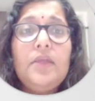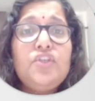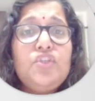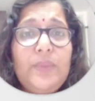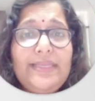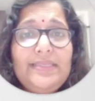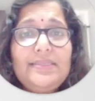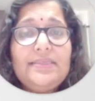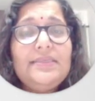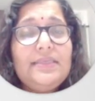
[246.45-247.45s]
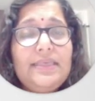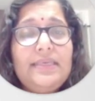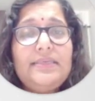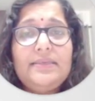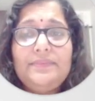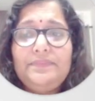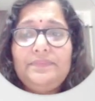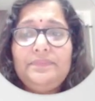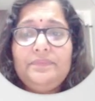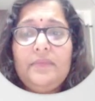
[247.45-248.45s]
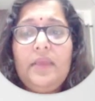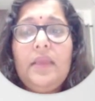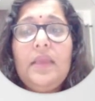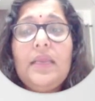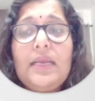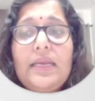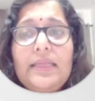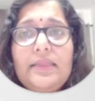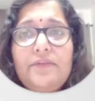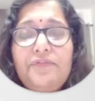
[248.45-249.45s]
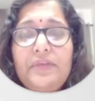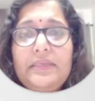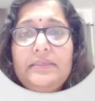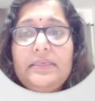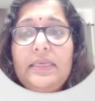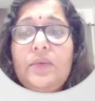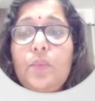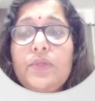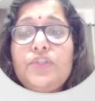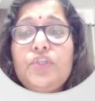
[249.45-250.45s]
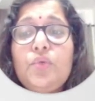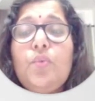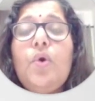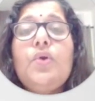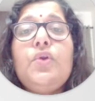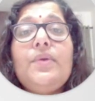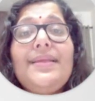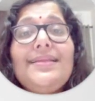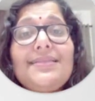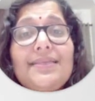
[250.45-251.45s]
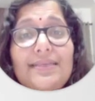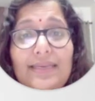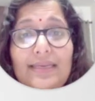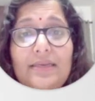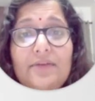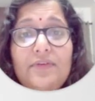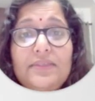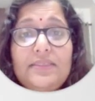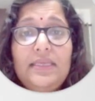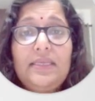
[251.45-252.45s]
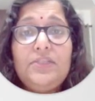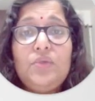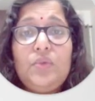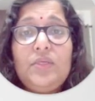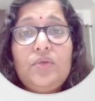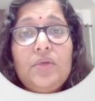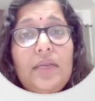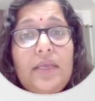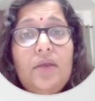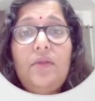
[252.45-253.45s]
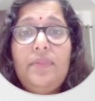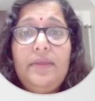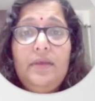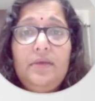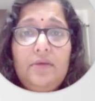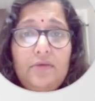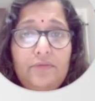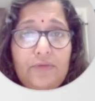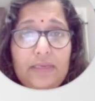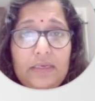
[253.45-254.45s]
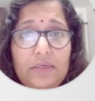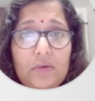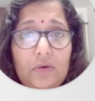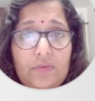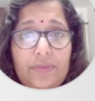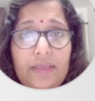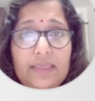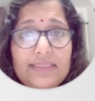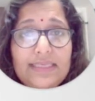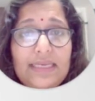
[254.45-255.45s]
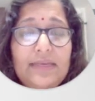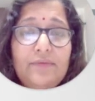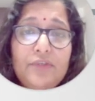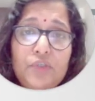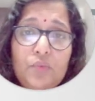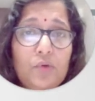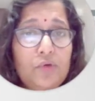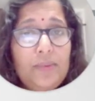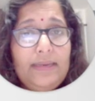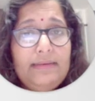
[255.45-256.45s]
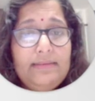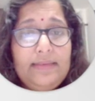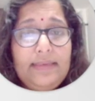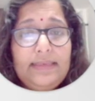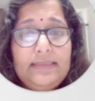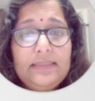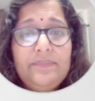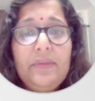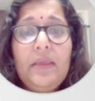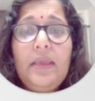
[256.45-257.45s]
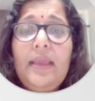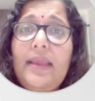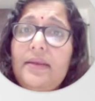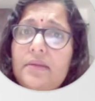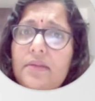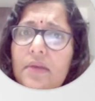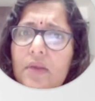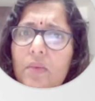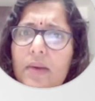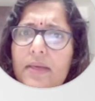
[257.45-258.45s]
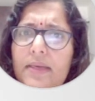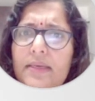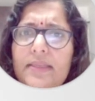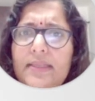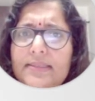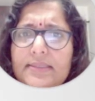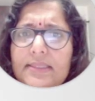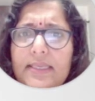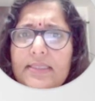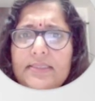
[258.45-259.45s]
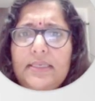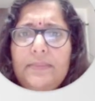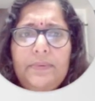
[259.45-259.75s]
To insert data, click the field in which you want to insert data. First thing is you need to click on the field or the cell in which you want to enter the data. Enter the required data. That is the next step.